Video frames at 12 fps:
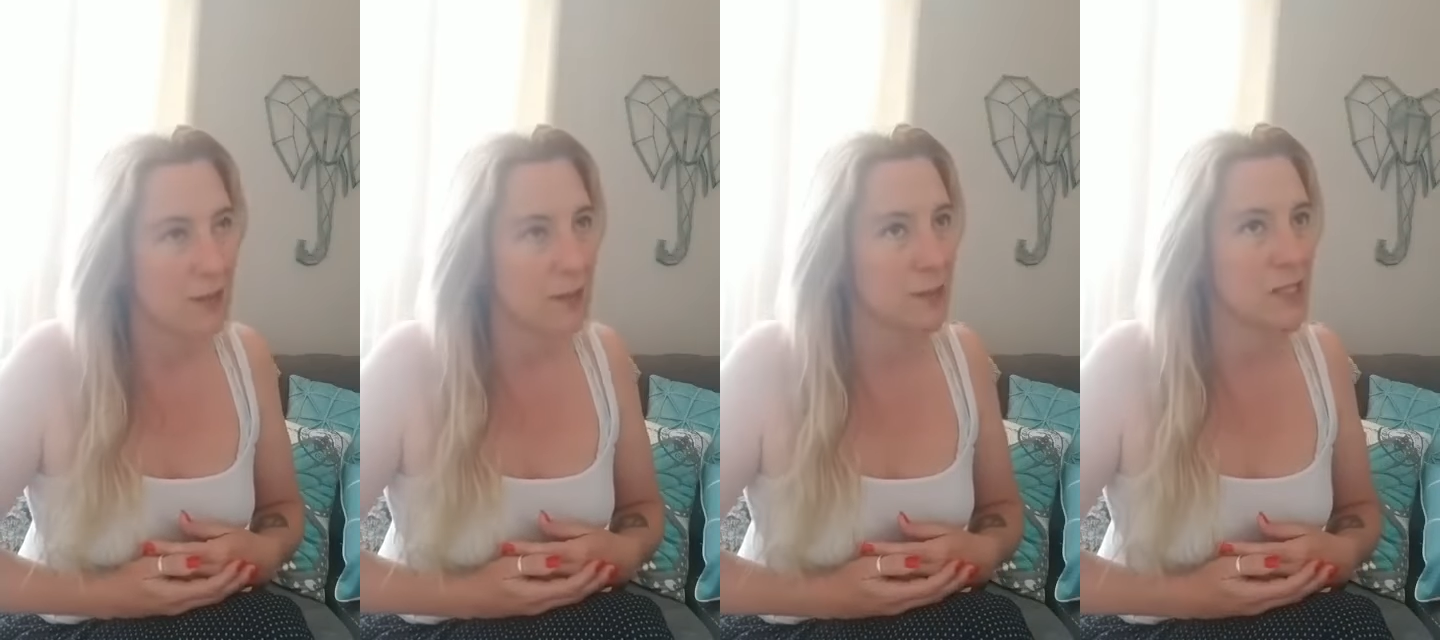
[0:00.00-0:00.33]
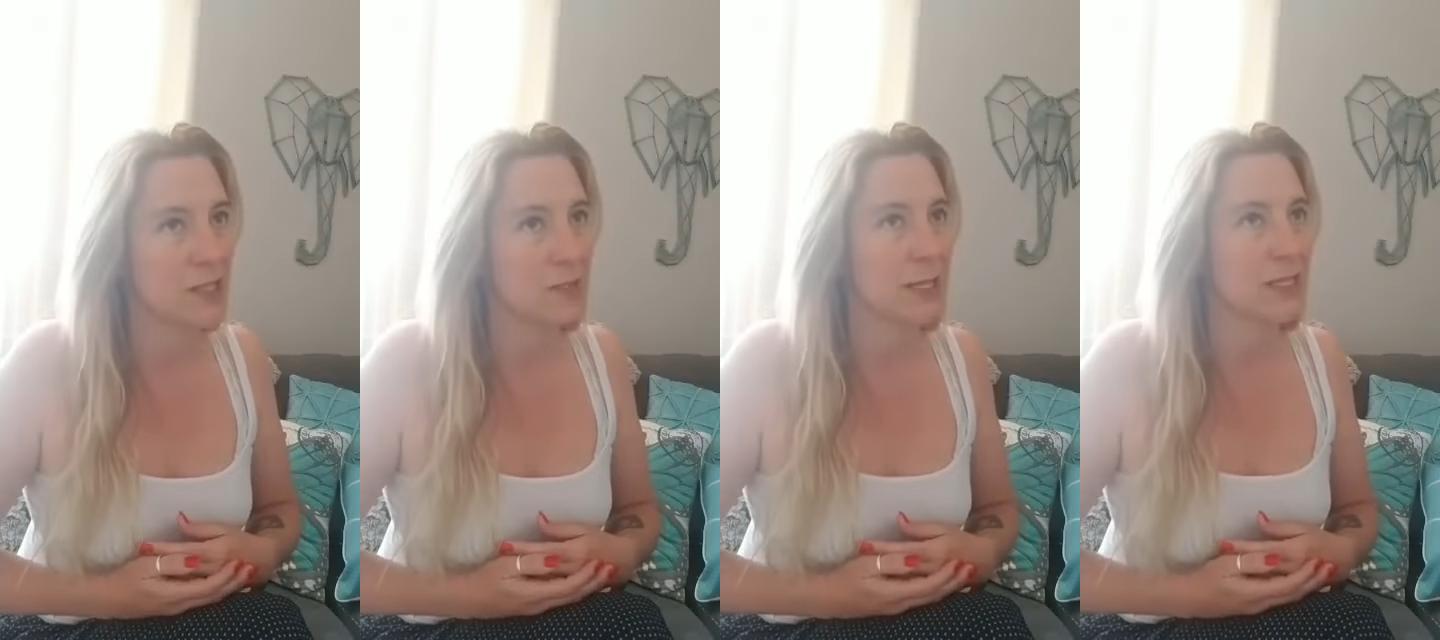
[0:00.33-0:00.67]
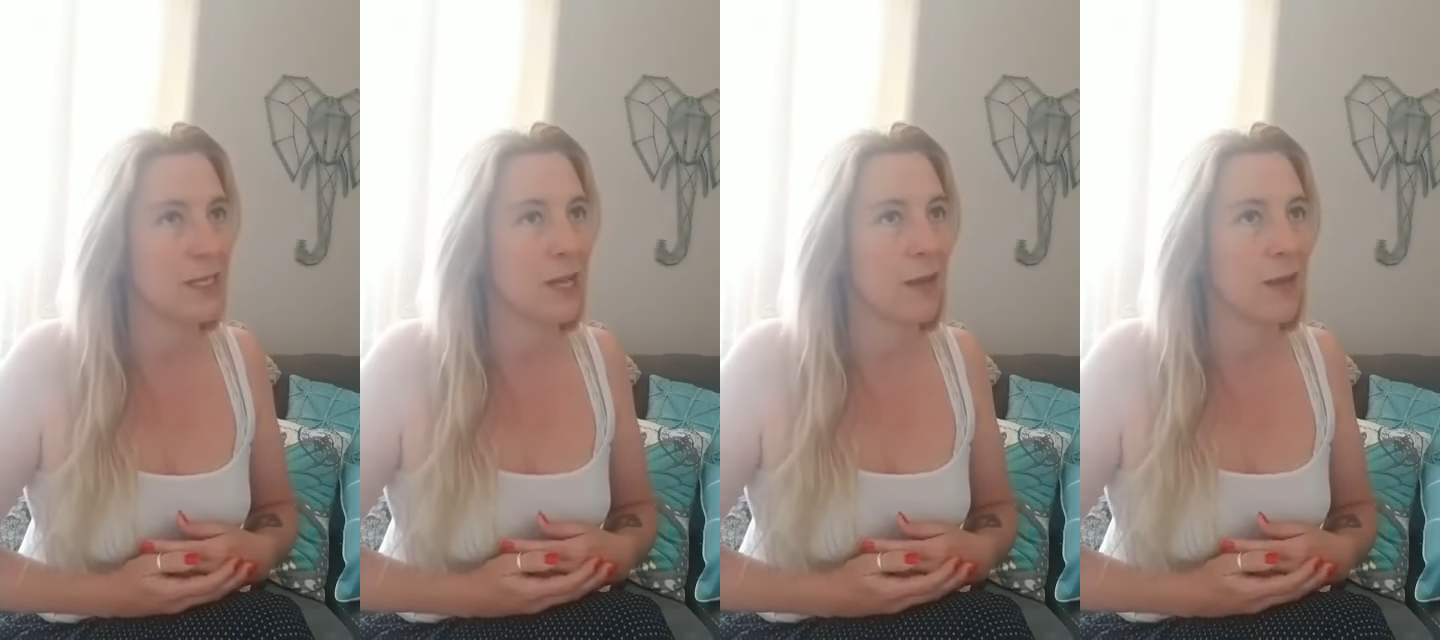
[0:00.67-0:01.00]
There's just my
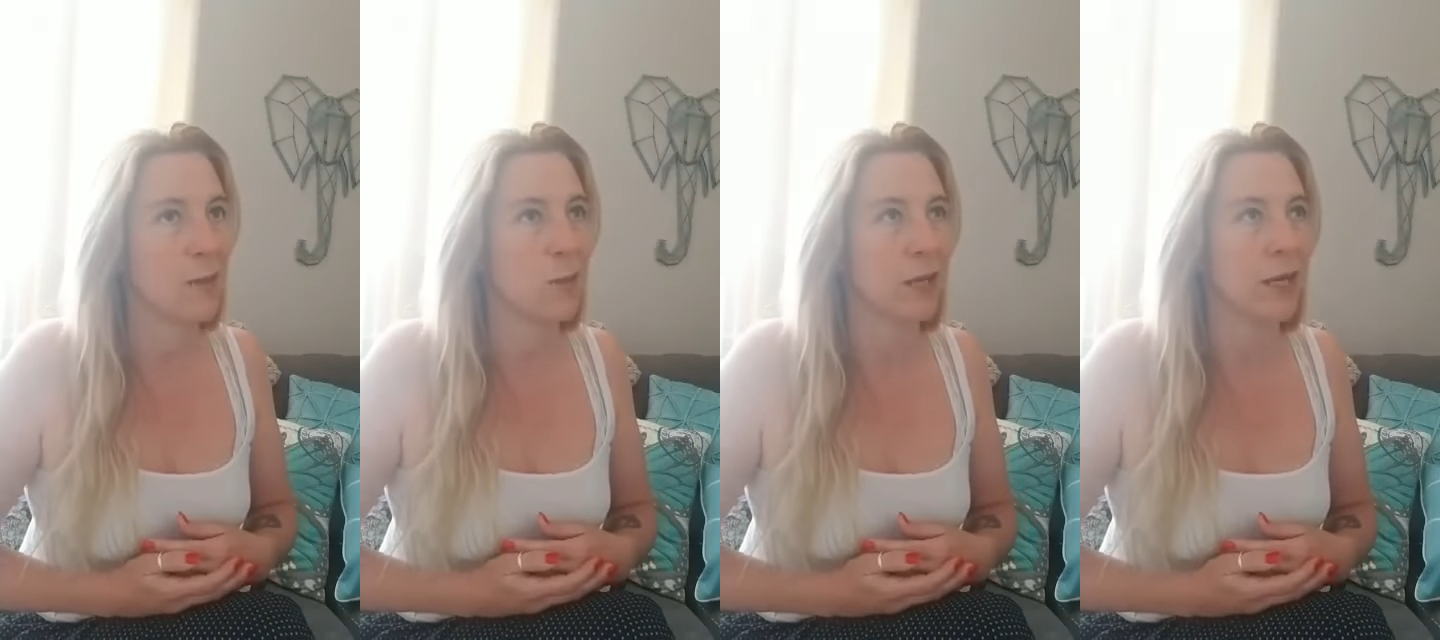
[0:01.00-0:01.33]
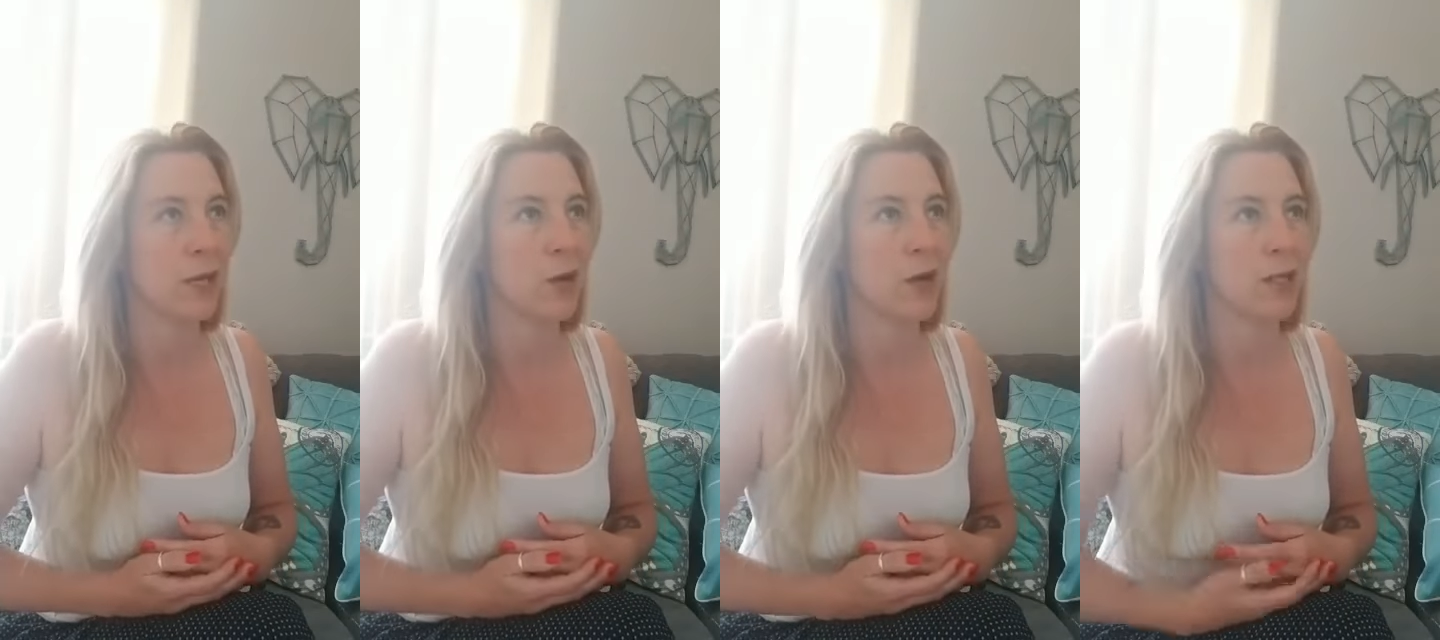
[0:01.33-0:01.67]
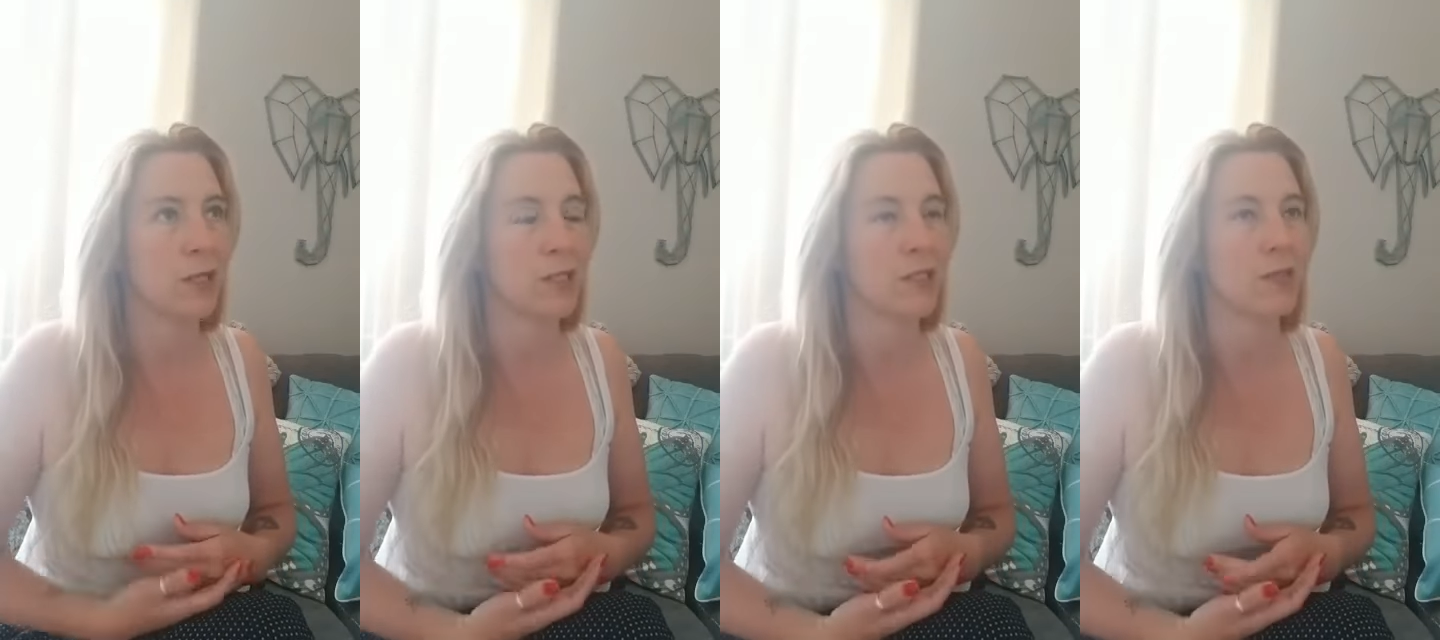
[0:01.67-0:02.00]
Saturday morning
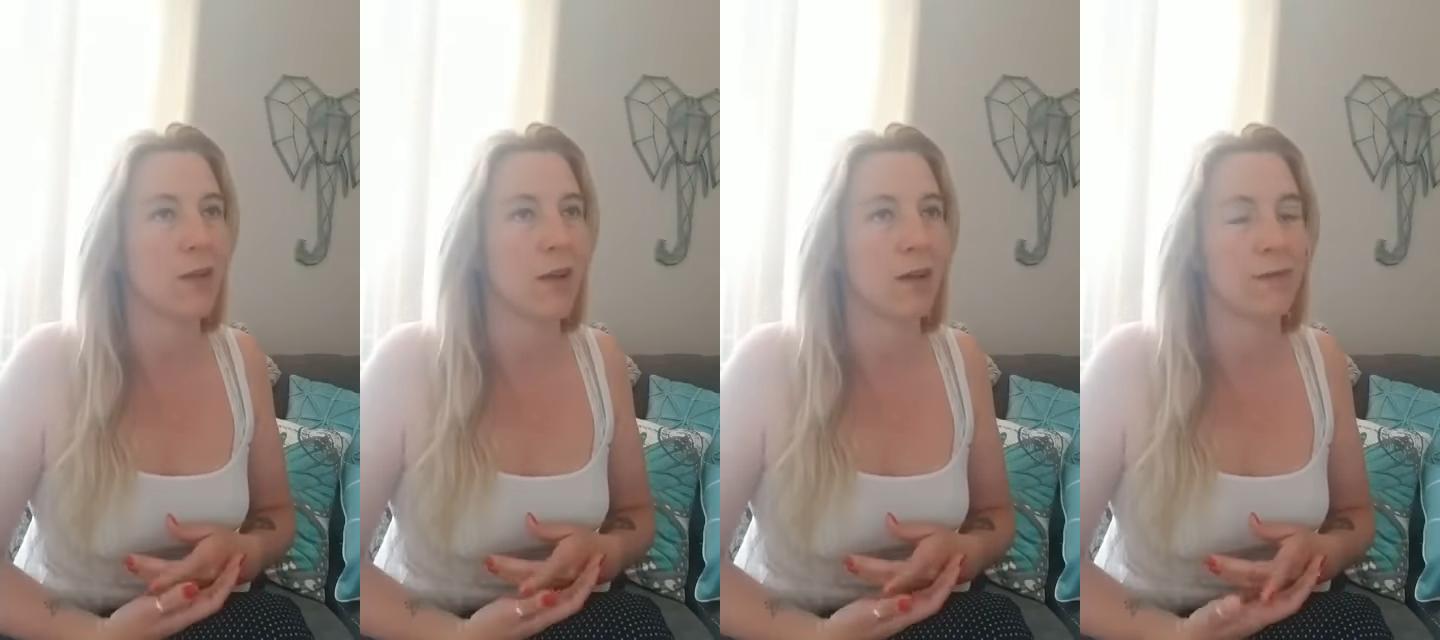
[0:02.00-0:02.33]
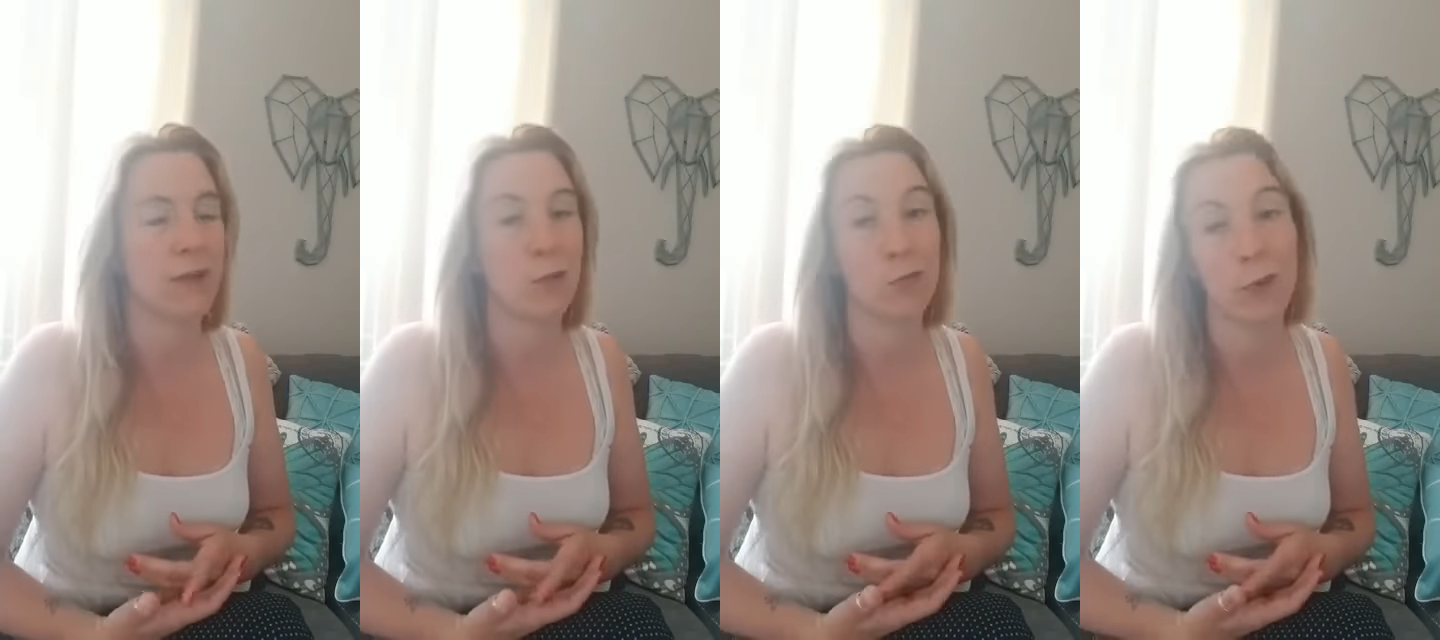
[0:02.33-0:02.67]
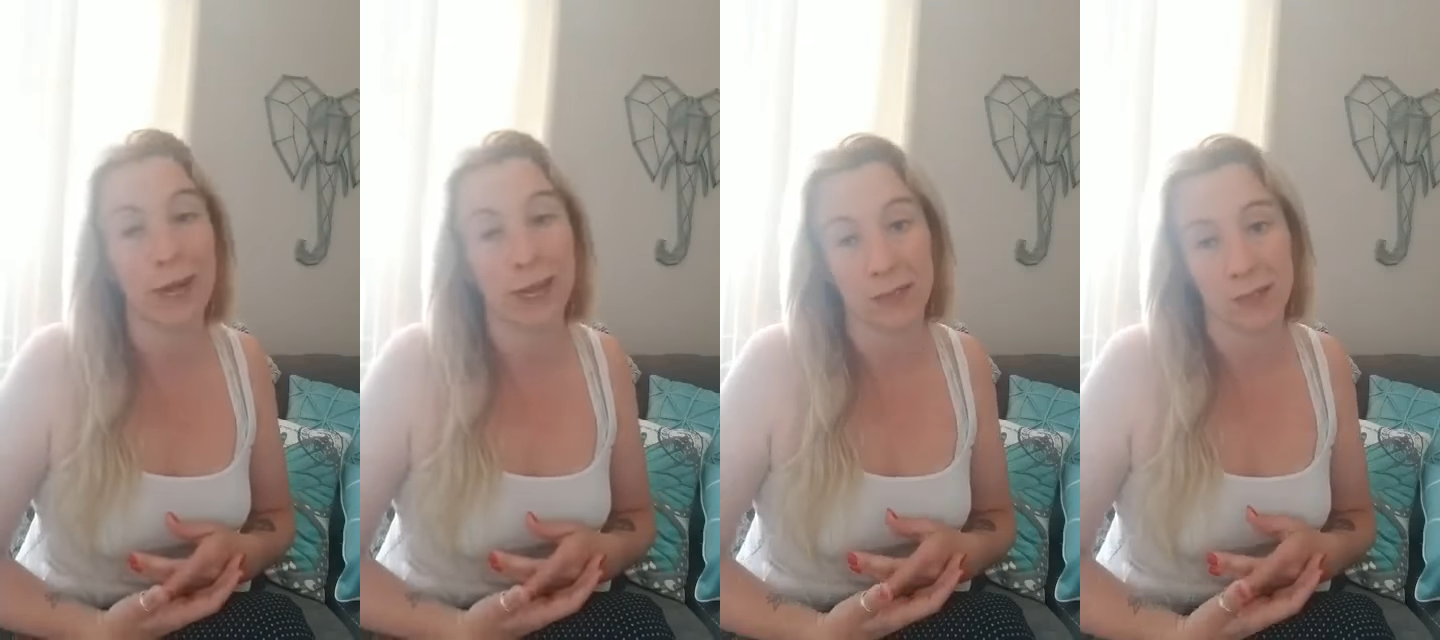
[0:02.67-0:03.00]
conscious coffee
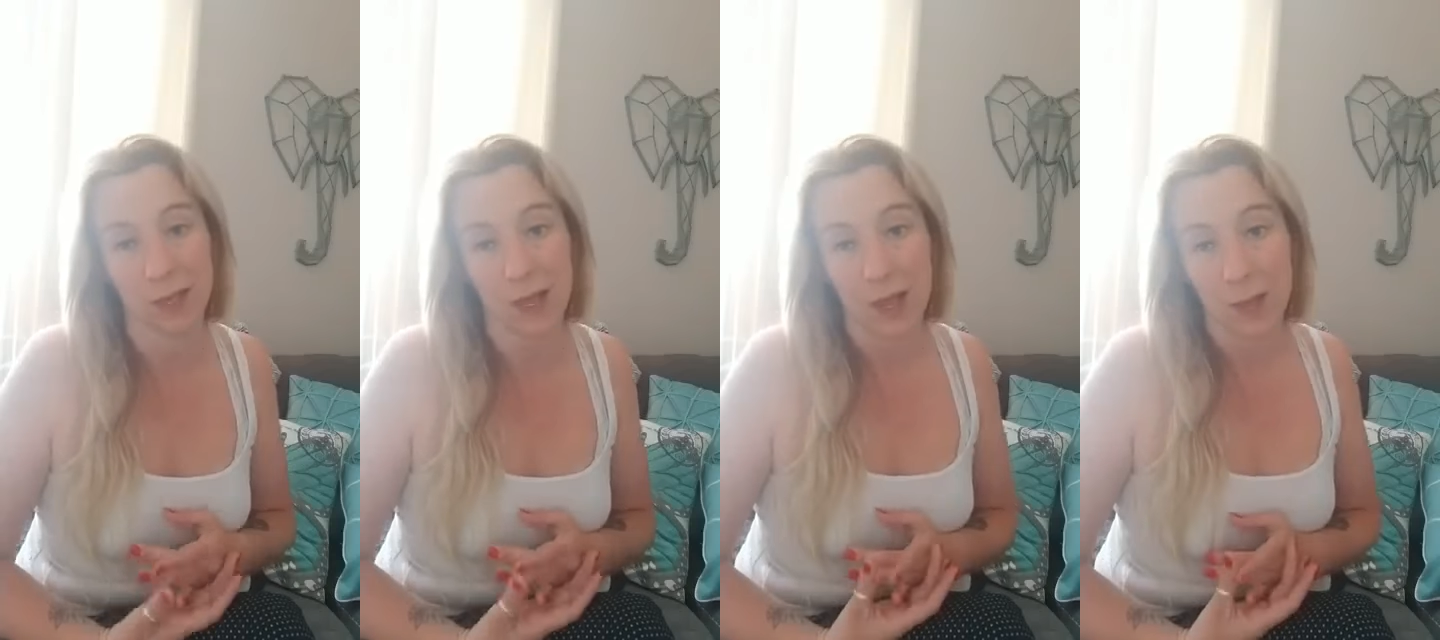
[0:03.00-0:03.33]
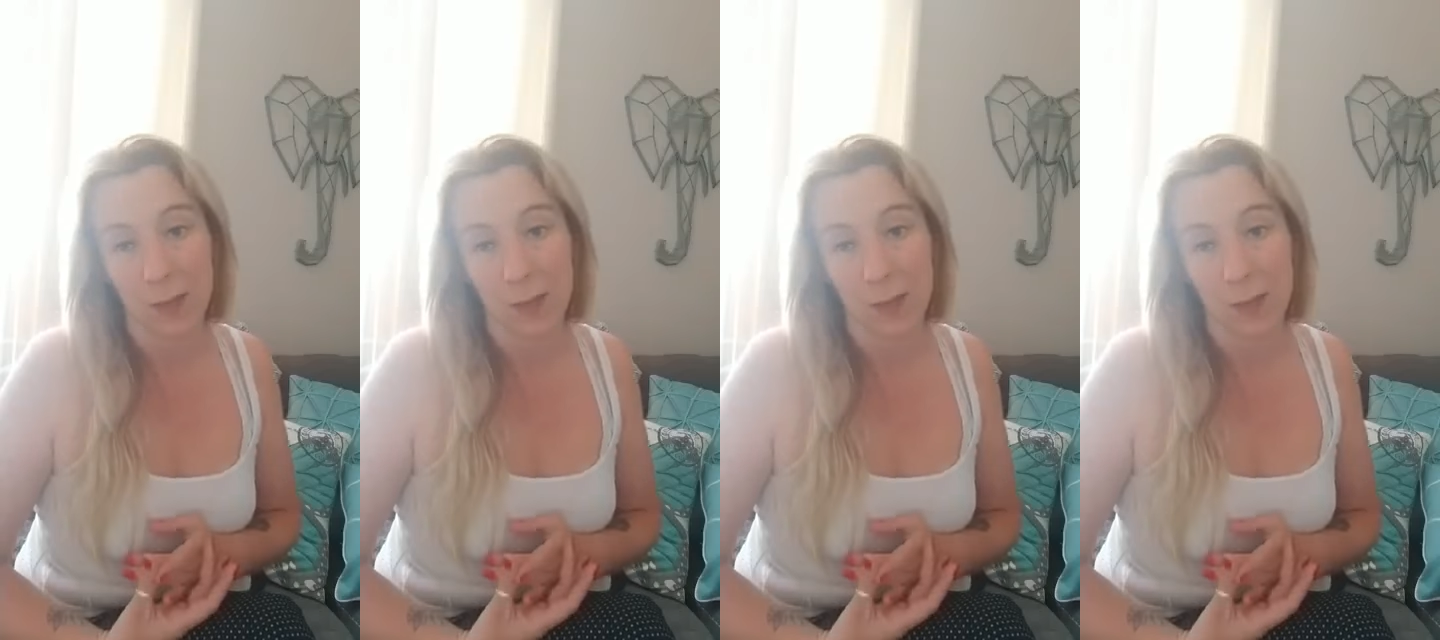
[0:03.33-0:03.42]
rant,